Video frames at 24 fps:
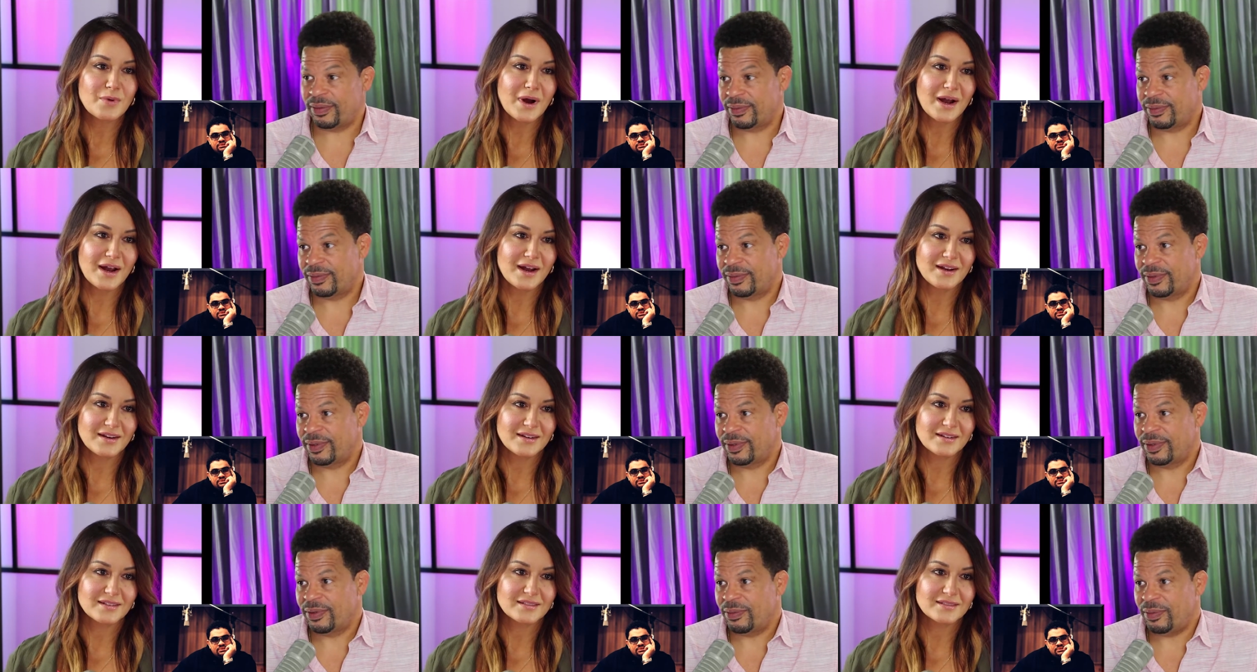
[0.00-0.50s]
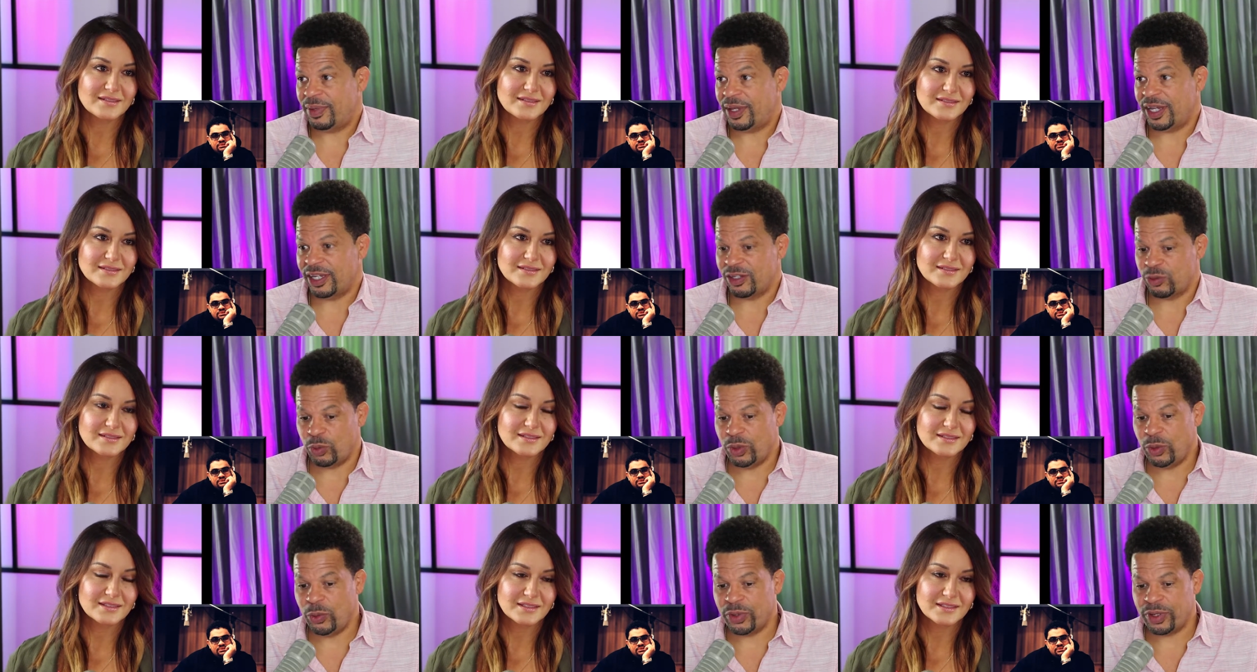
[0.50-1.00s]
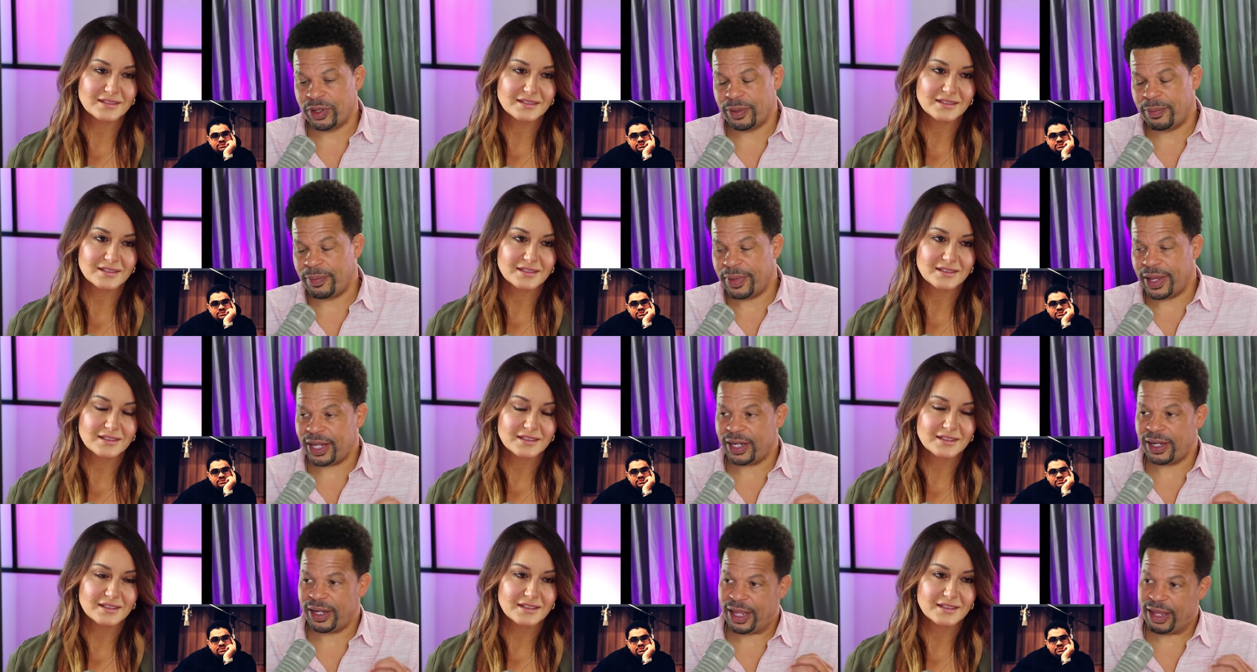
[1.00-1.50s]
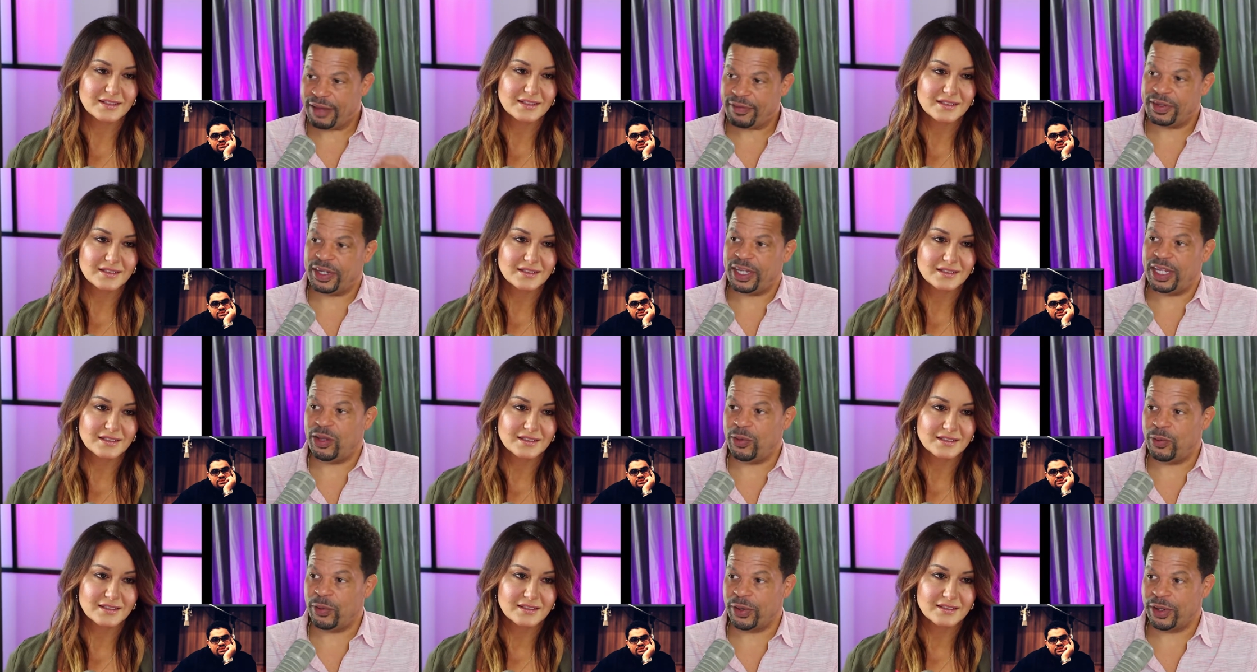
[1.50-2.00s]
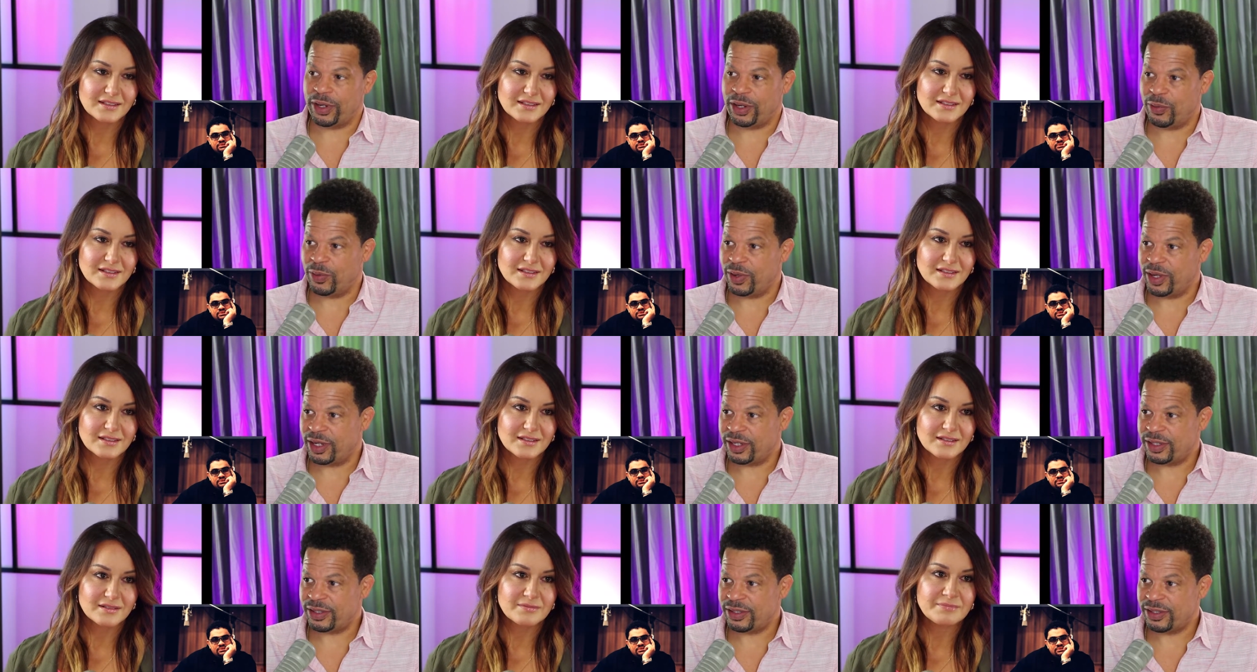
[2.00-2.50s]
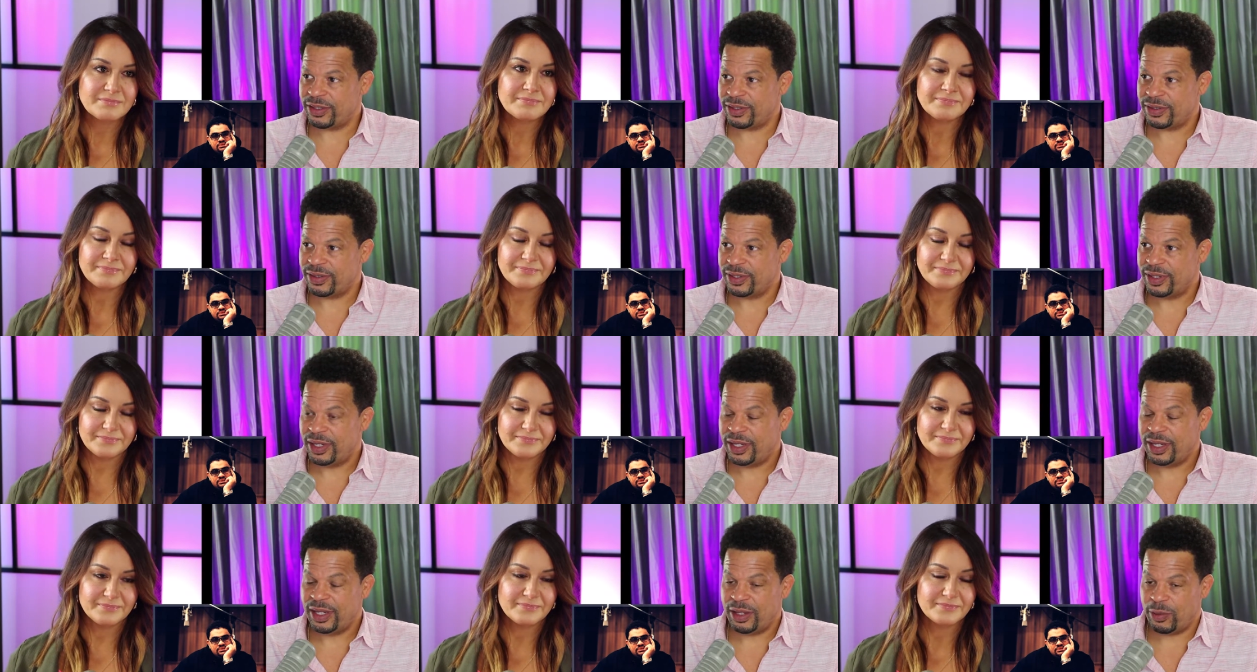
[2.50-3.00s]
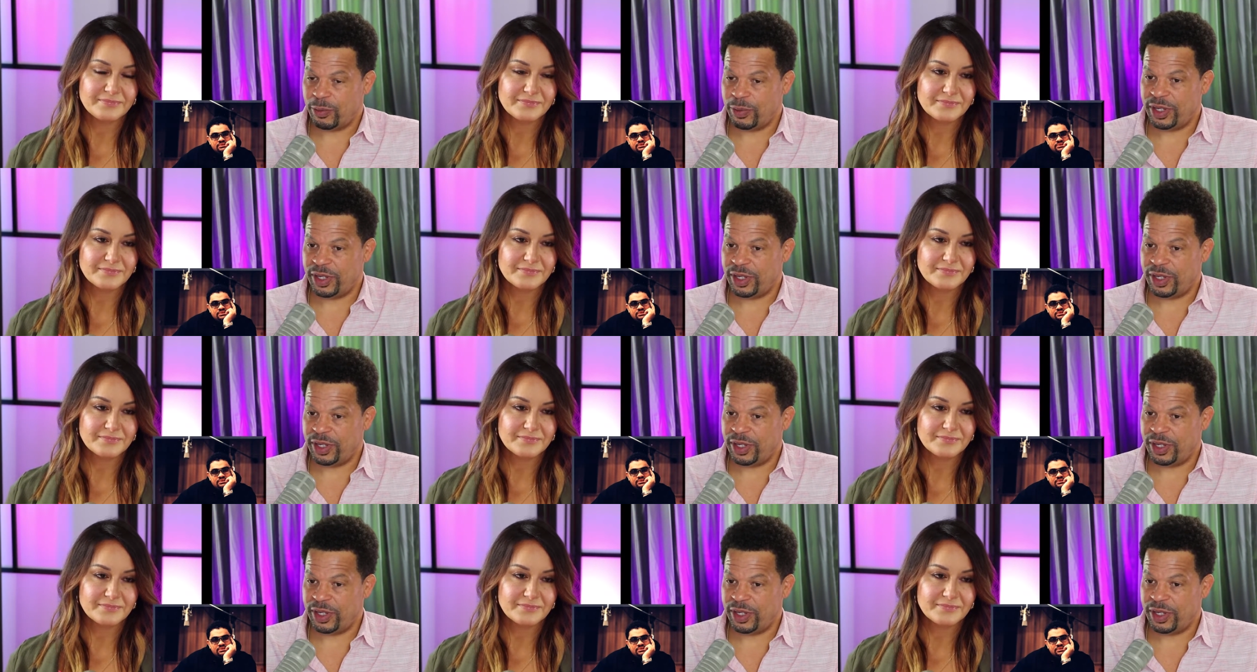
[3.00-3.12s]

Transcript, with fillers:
Speaker 1: Right. Because we would have met Heavy D where he was. Mm -hmm.